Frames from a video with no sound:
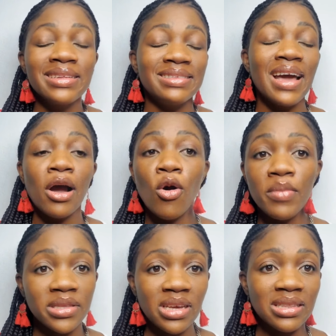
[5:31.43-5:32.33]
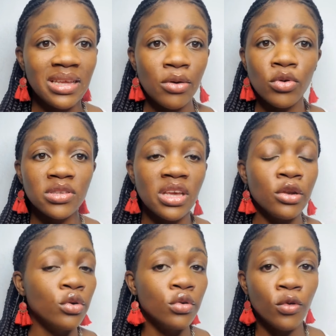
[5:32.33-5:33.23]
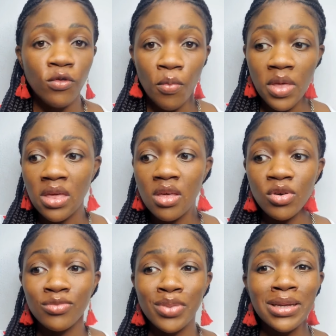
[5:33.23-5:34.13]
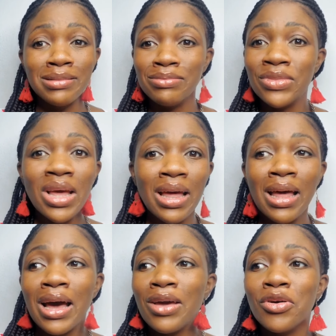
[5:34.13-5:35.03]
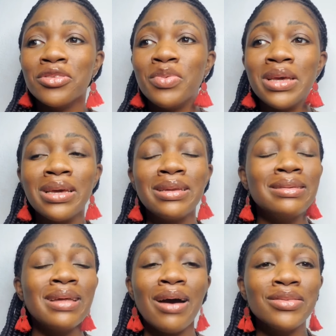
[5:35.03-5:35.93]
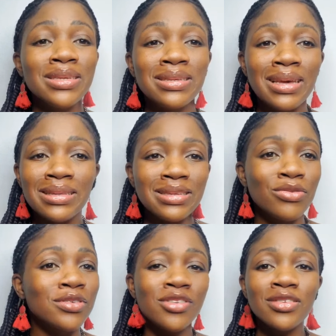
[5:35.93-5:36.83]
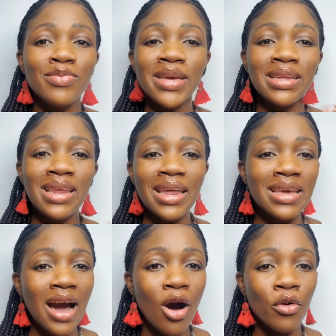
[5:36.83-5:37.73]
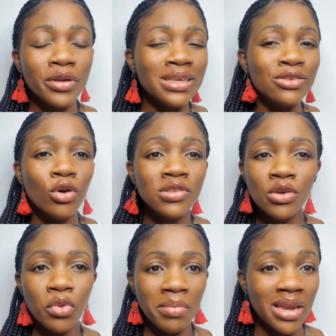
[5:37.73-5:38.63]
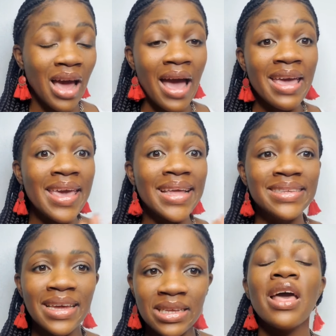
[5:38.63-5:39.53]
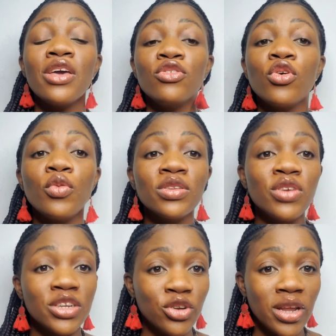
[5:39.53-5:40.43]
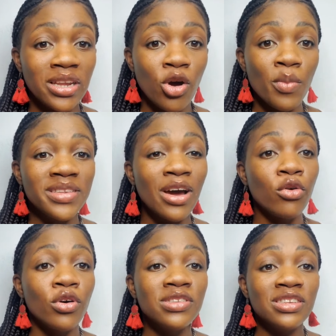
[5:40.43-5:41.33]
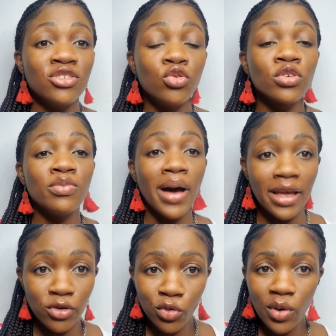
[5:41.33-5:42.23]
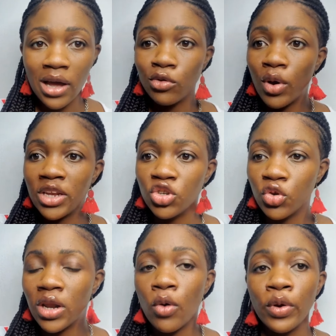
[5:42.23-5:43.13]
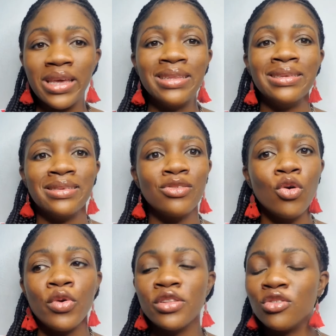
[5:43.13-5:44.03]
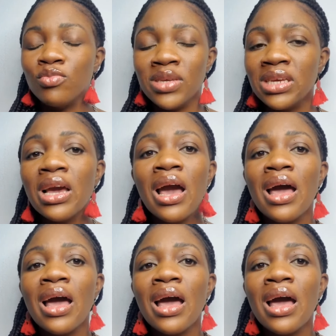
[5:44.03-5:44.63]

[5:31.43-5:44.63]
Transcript: that comedian there was a no-no for me he was being he was being how they say it he was just being anyhow insulting women i hated it so you want to ensure that the comedian runs his jokes by you and you ensure that okay this is not going to be